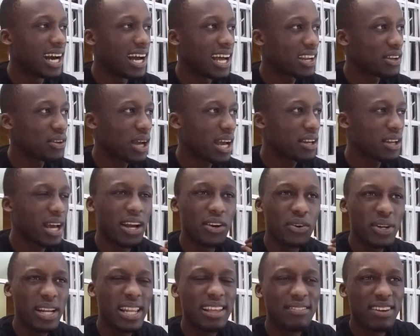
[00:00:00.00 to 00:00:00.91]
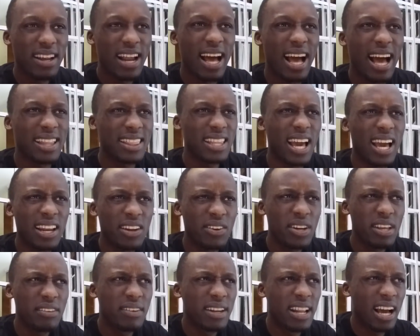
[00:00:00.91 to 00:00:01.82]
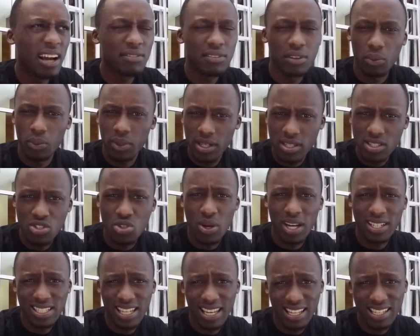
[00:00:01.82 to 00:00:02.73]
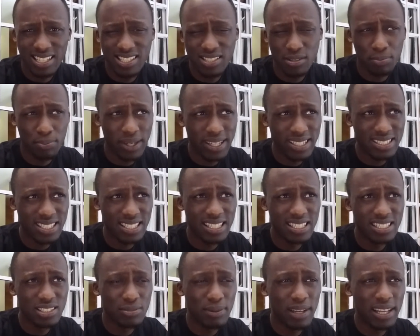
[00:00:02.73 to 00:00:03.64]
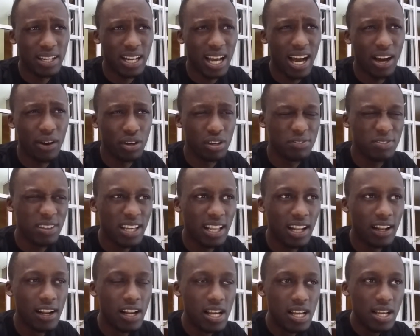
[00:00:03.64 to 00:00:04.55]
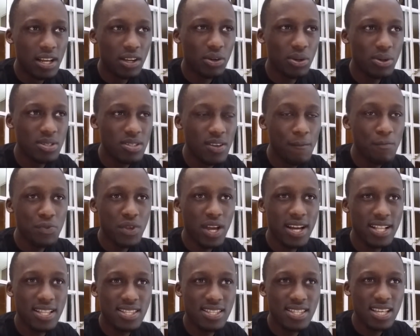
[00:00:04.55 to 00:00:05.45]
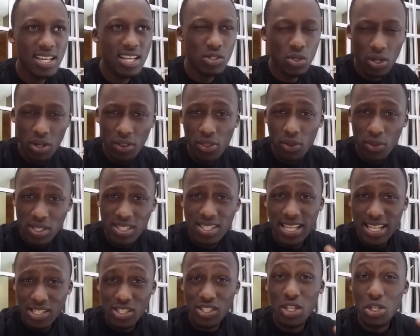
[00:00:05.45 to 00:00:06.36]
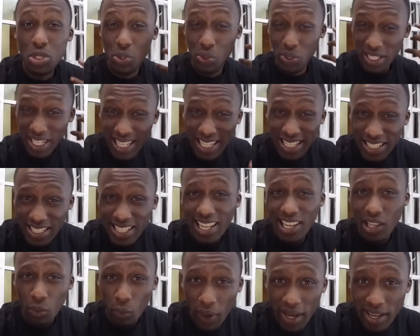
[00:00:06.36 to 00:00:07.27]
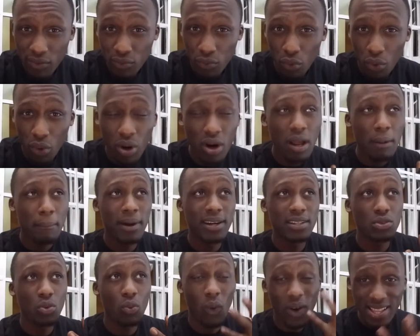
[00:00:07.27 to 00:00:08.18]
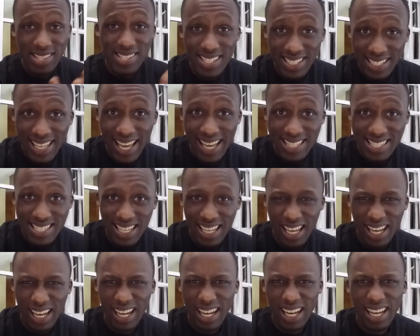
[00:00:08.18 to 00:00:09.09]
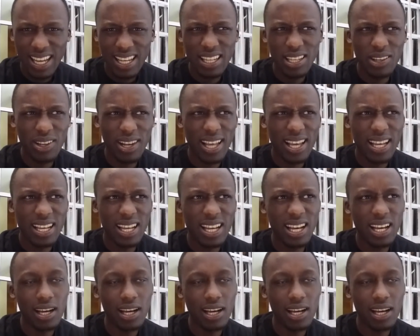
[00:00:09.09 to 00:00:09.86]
don't even have the words to actually express and explain how I feel, because it's one of those things you really, really wait for, but once it gets here, you're like,